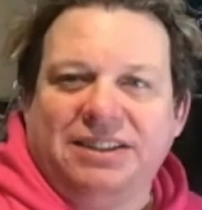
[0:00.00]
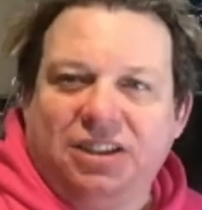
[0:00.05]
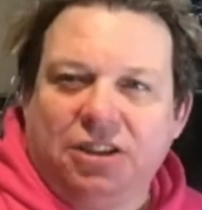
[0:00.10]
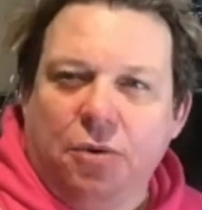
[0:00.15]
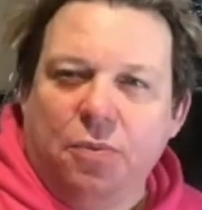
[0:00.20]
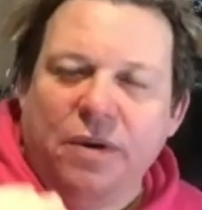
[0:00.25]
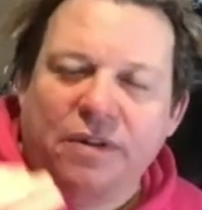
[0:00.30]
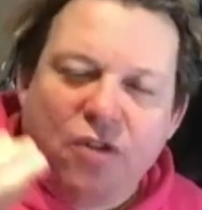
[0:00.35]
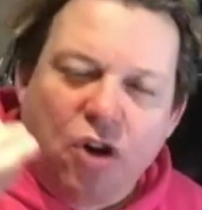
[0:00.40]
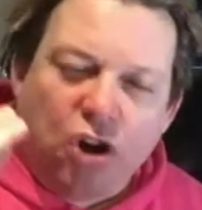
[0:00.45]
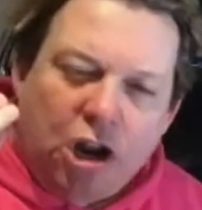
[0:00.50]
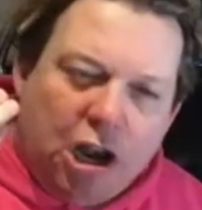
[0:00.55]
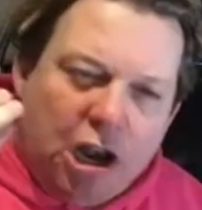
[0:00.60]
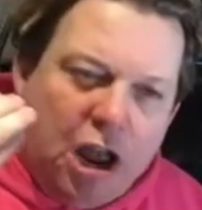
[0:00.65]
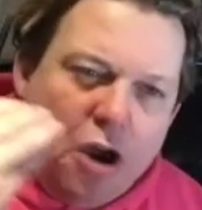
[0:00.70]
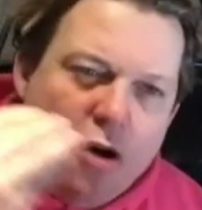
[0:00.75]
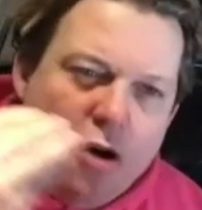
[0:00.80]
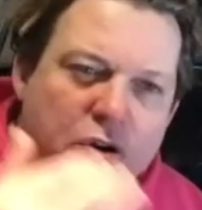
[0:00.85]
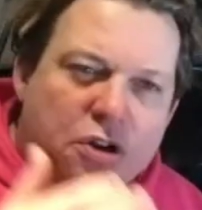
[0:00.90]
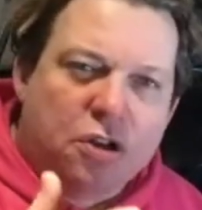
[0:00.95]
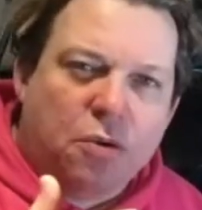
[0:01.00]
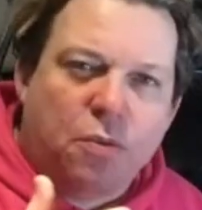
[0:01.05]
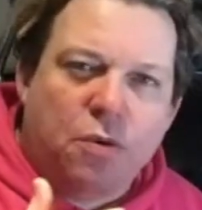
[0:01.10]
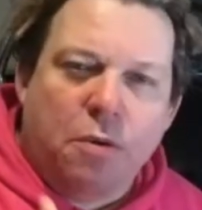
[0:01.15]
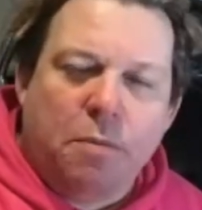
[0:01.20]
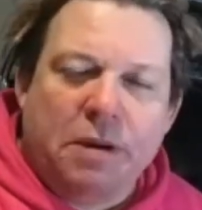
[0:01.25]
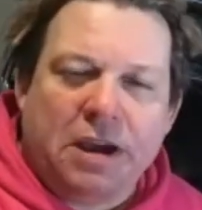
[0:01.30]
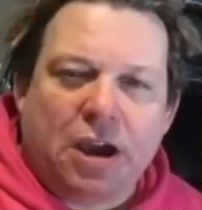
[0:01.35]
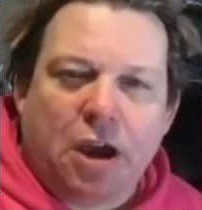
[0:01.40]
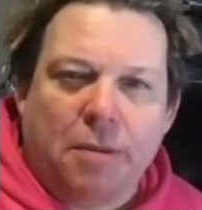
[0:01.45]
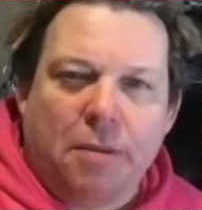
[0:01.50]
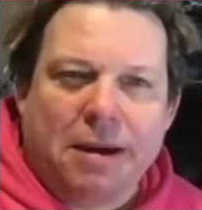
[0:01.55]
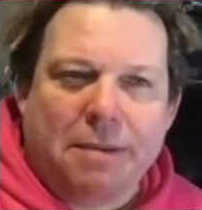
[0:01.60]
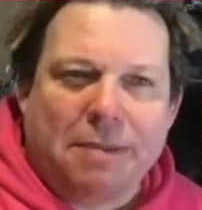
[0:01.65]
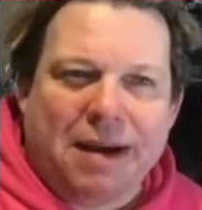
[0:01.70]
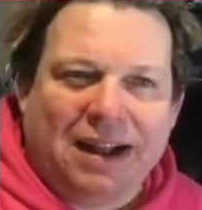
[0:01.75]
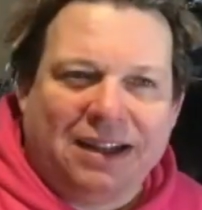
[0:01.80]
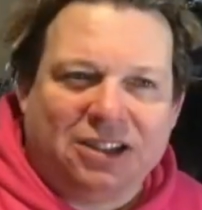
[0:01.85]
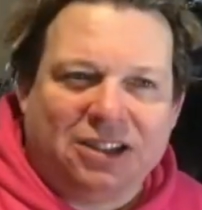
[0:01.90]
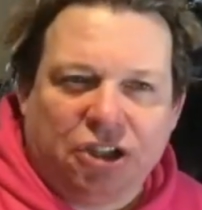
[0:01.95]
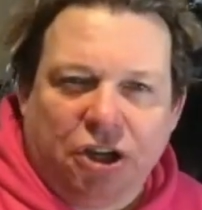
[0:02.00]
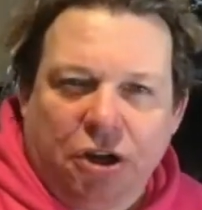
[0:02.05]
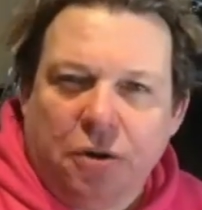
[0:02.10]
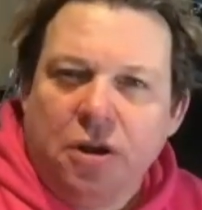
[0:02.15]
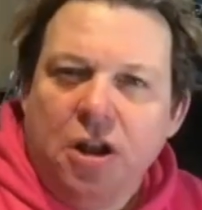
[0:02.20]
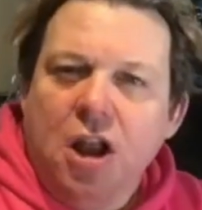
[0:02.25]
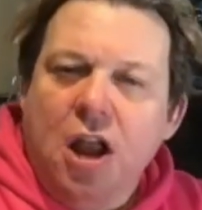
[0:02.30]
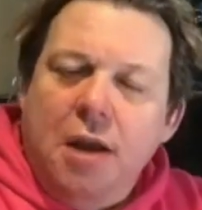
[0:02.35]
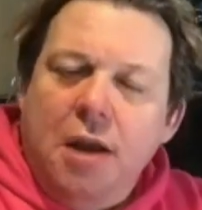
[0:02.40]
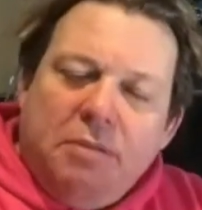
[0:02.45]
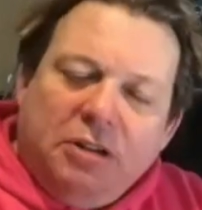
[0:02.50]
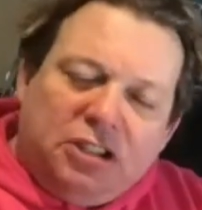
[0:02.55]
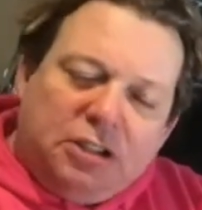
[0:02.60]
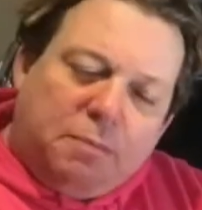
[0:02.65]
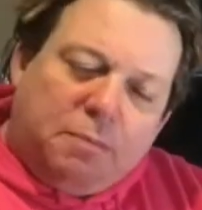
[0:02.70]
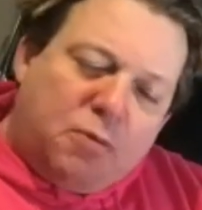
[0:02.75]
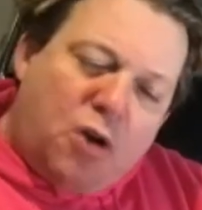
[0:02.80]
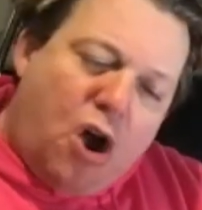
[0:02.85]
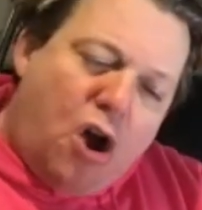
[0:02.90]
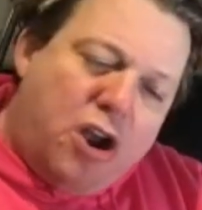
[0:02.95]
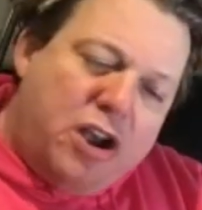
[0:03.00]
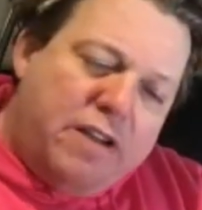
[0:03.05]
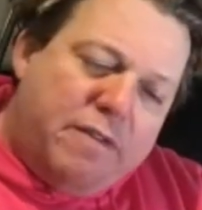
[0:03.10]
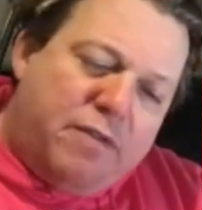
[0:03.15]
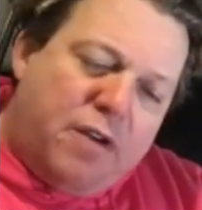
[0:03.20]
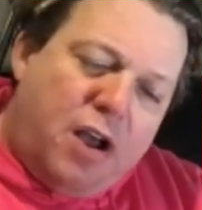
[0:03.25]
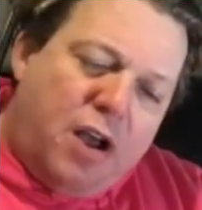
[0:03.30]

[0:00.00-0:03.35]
So we've got a load that we'll be coming back to, but to kind of